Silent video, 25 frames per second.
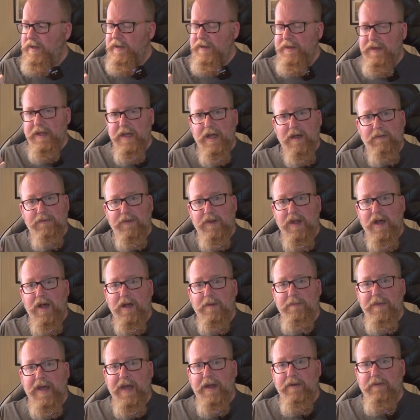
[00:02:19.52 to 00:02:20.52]
They have
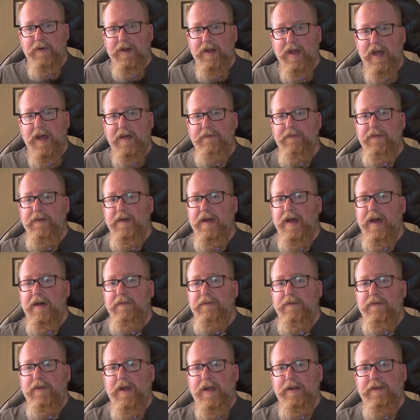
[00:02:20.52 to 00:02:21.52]
long battery life.
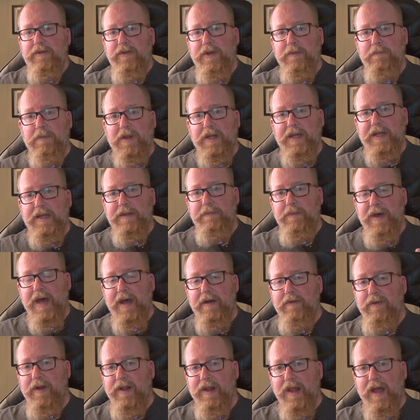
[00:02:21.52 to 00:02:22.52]
I've tried to deplete the
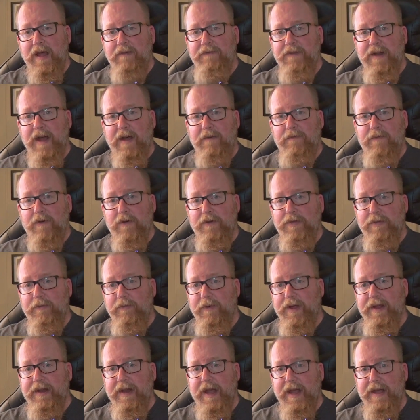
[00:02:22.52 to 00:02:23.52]
battery life now for
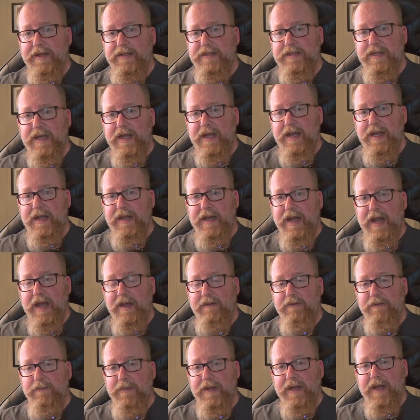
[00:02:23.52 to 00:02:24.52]
3 days and I
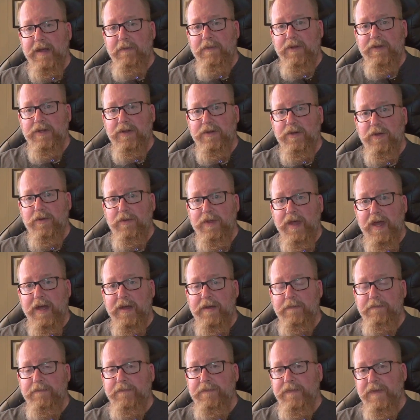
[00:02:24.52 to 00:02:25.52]
haven't been able to do
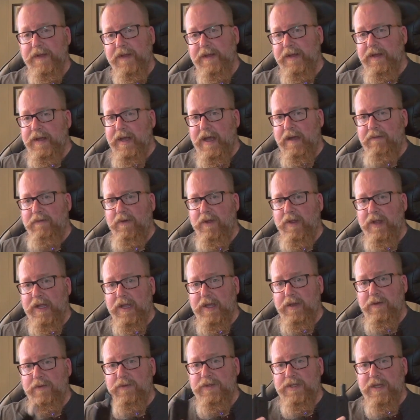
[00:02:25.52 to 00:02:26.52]
that. I haven't really
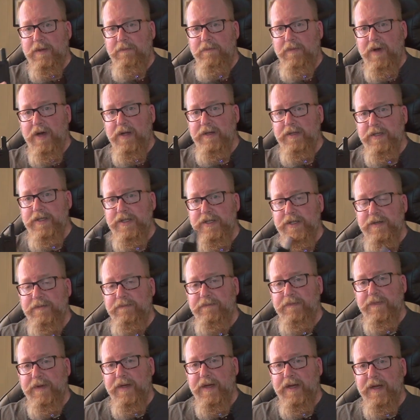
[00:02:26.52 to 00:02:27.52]
used them much.
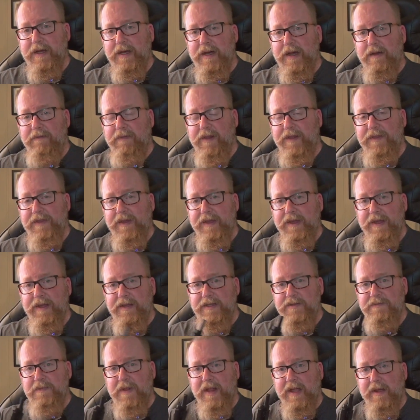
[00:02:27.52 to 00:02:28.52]
I've let the
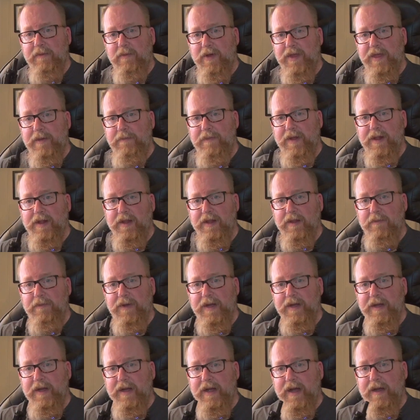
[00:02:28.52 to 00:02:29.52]
kids play with them a little
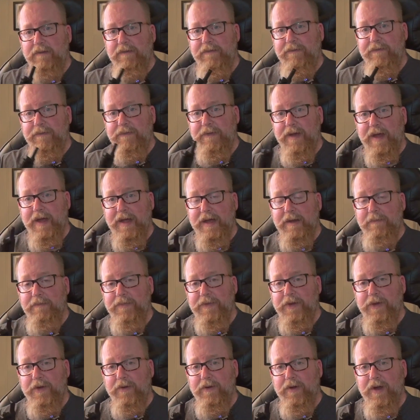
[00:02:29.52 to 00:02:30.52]
bit. I've had them
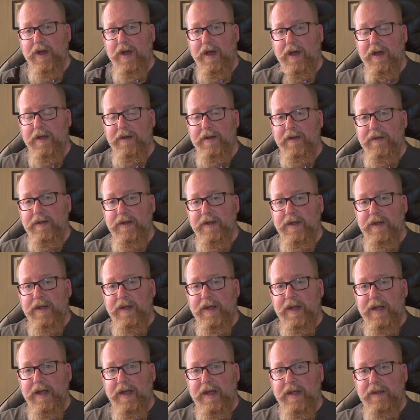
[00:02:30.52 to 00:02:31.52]
turn on
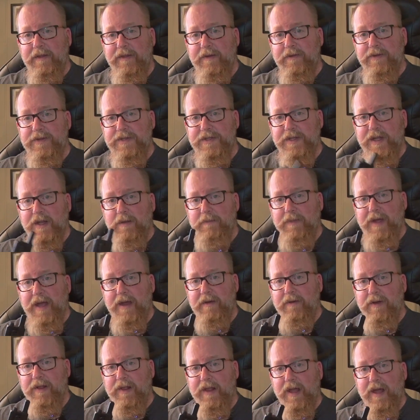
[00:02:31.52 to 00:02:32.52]
and there's still
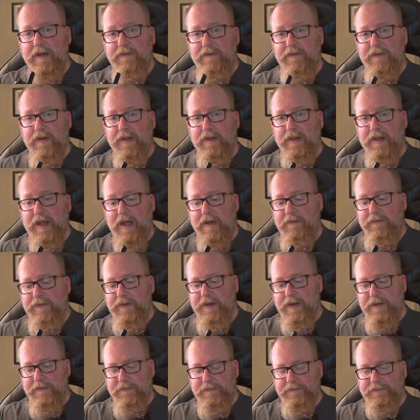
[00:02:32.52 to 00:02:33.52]
battery life
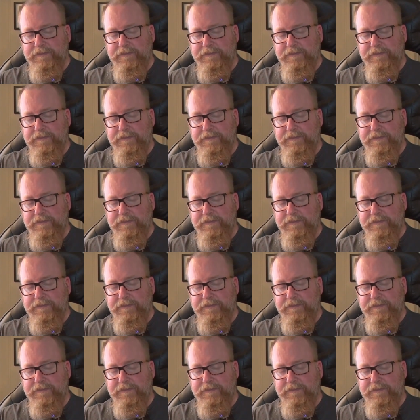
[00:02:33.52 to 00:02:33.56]
left.